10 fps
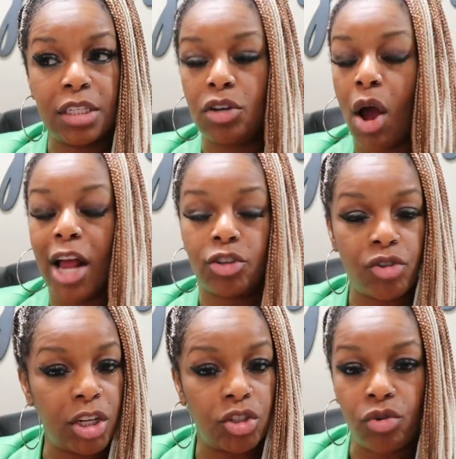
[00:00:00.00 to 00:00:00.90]
You know, I
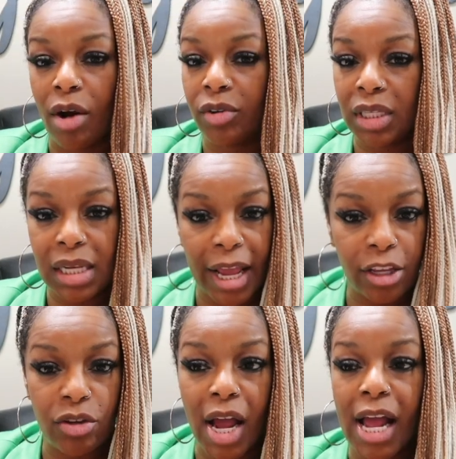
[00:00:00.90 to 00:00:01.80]
trust you. I really
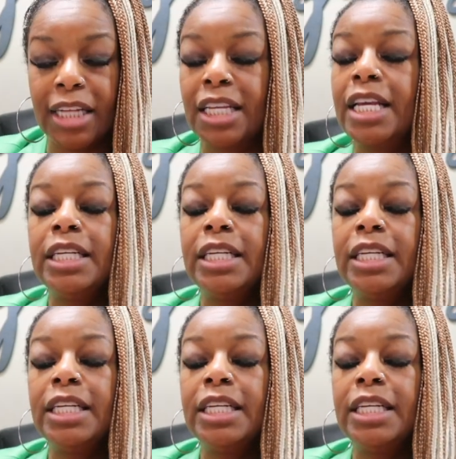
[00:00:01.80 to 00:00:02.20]
like you guys.